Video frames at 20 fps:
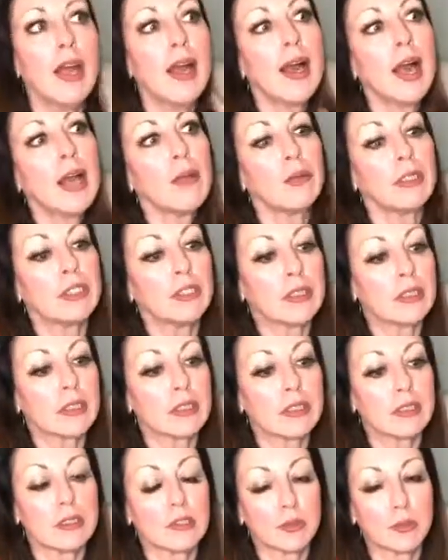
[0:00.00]
I mentioned this
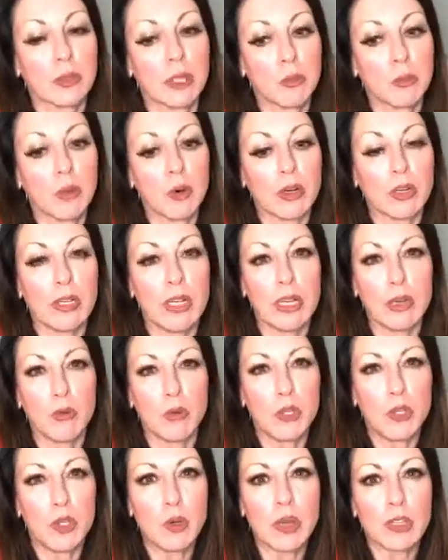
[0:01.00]
because it's really important.
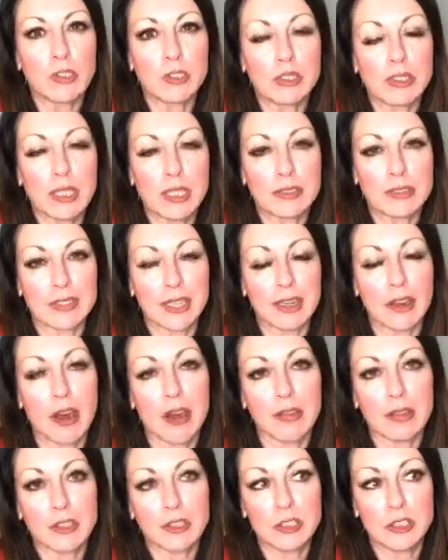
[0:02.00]
When you understand
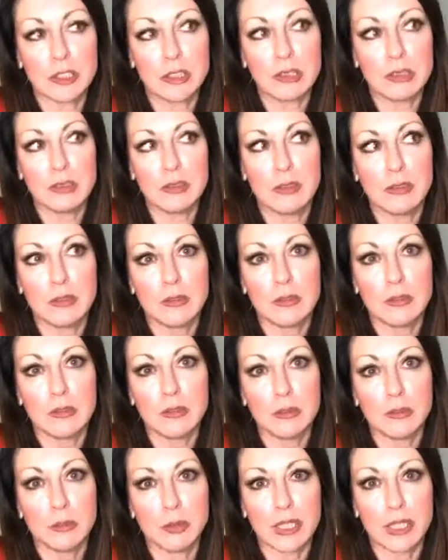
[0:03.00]
psychology
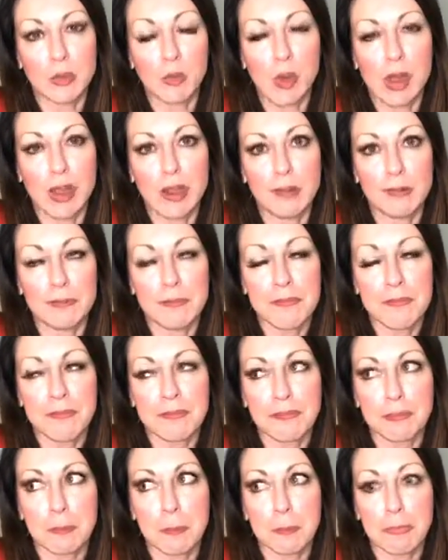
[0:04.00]
really well,
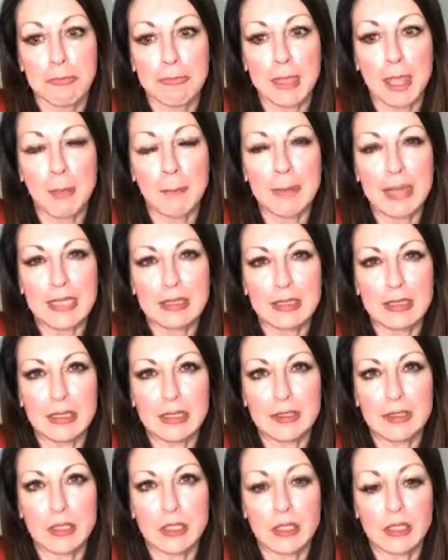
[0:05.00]
it makes it
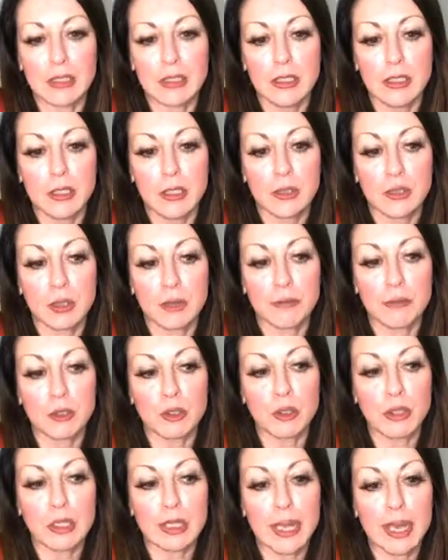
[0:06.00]
easier. So if you
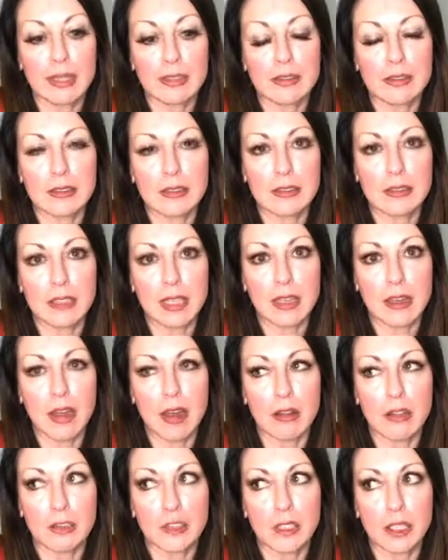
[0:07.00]
look at the
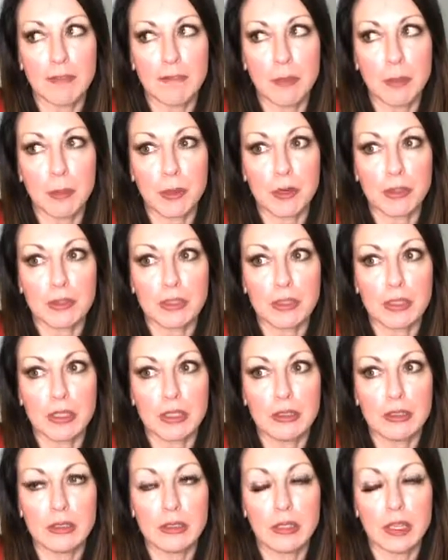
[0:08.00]
psychology of the
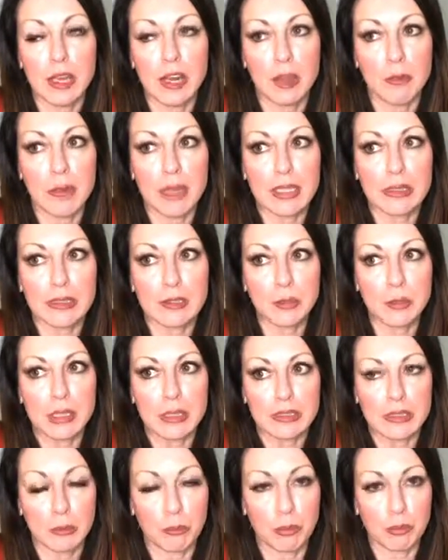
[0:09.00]
person, and I'll make this really
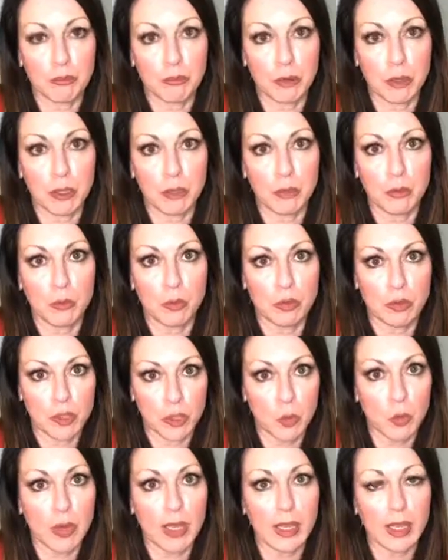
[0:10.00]
simple for you, we're
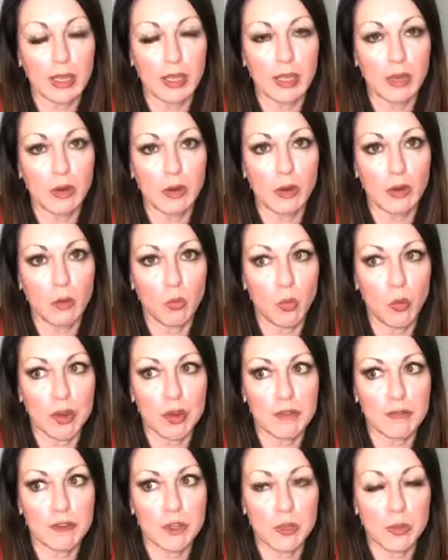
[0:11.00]
doing one
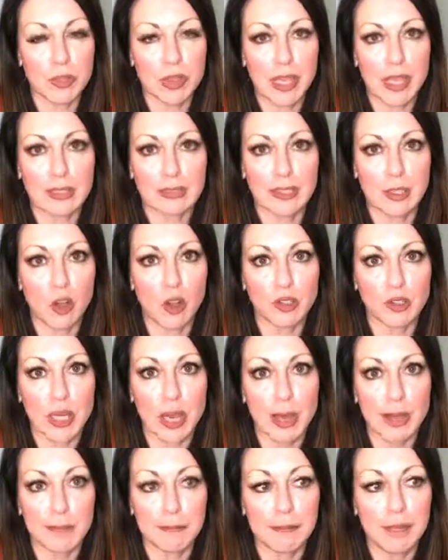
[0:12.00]
of two things at all
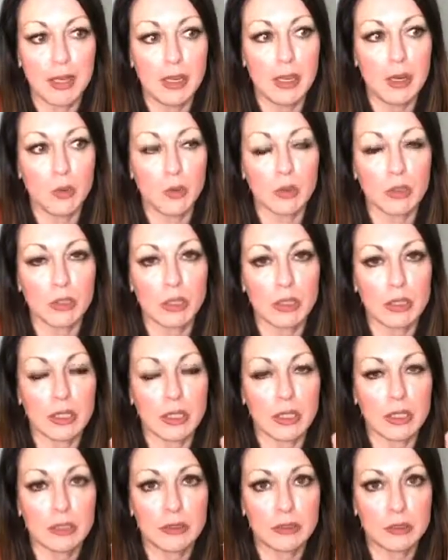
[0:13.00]
time. We're
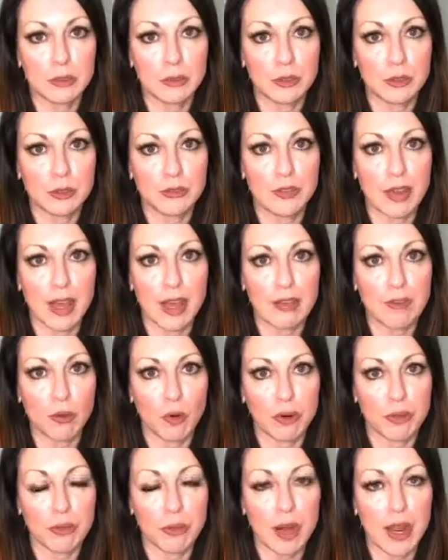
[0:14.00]
looking to survive
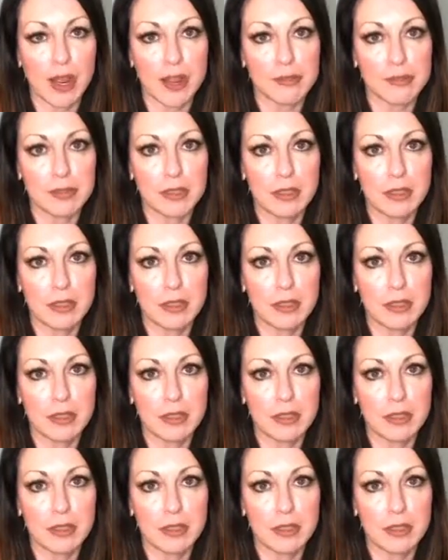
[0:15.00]
or thrive.